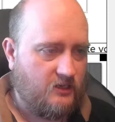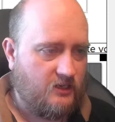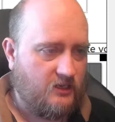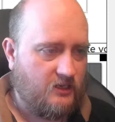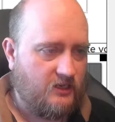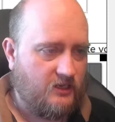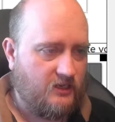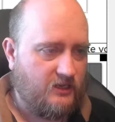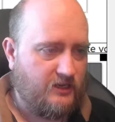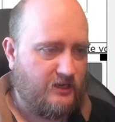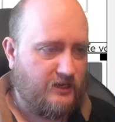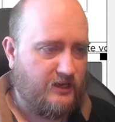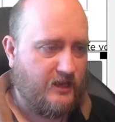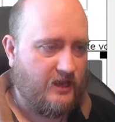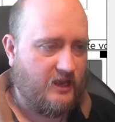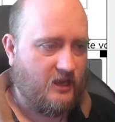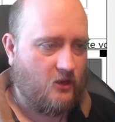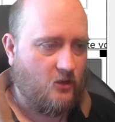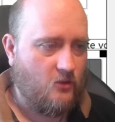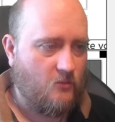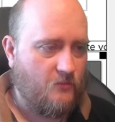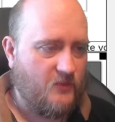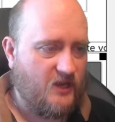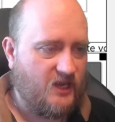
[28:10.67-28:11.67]
A
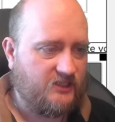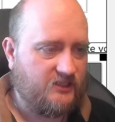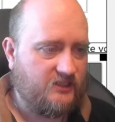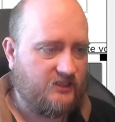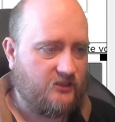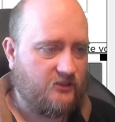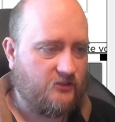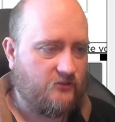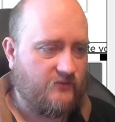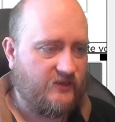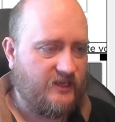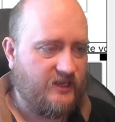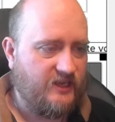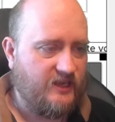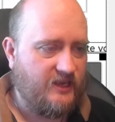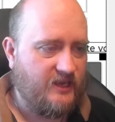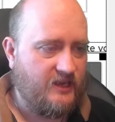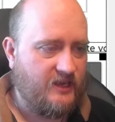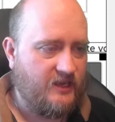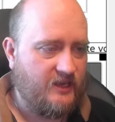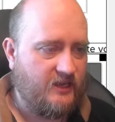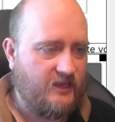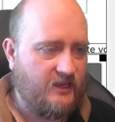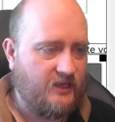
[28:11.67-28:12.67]
narrow passageway
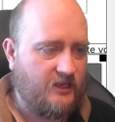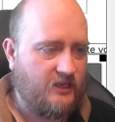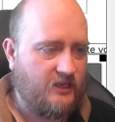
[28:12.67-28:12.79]
here.